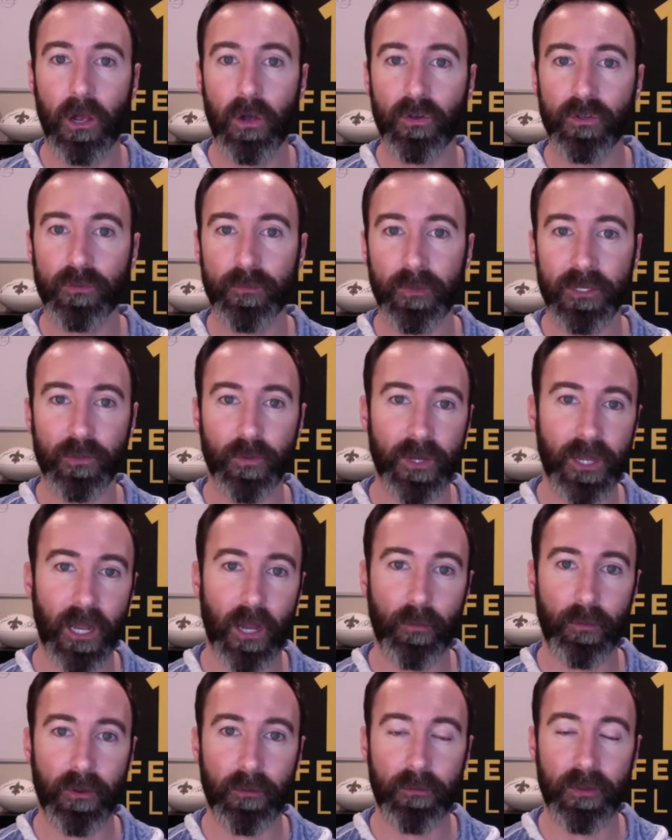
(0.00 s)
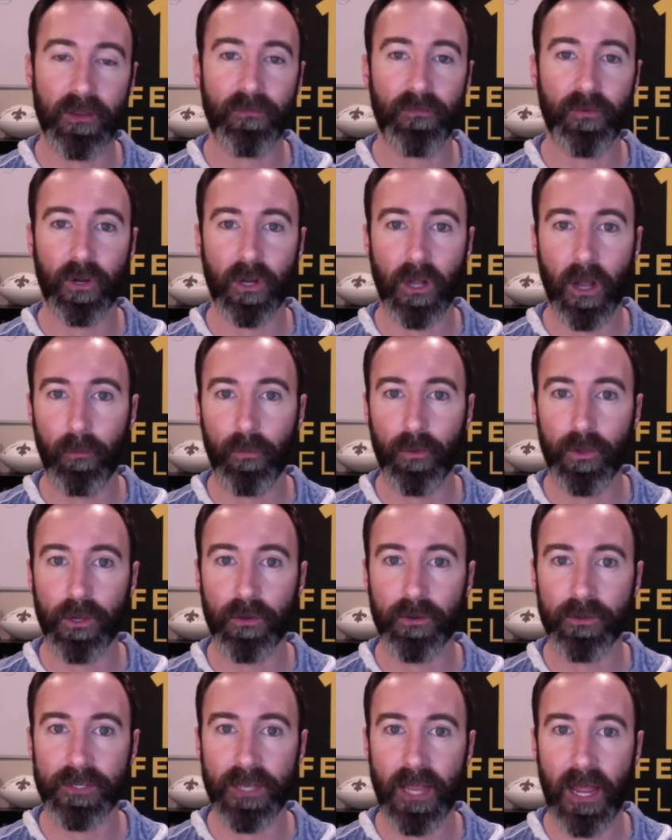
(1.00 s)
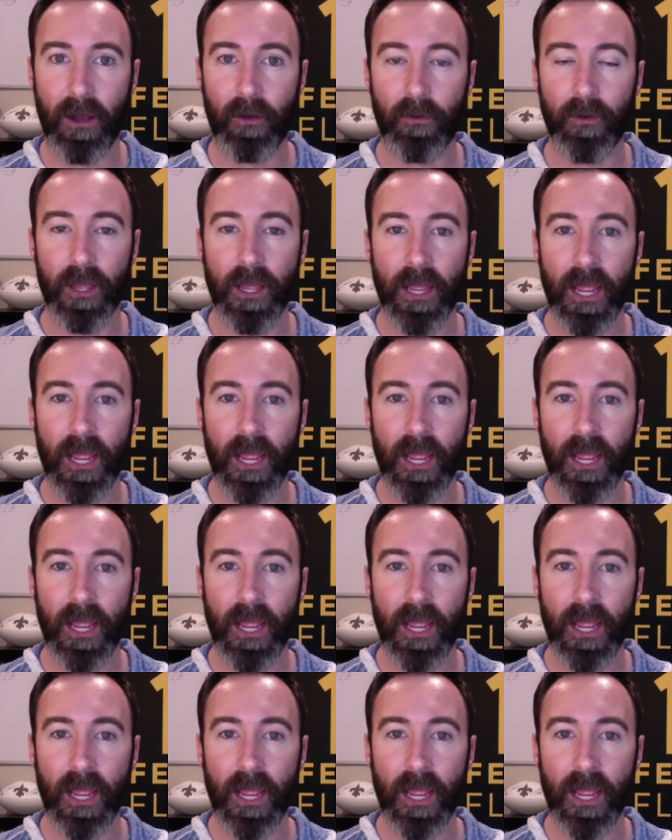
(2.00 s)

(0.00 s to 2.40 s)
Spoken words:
who's been doing Airbnb for a couple of years now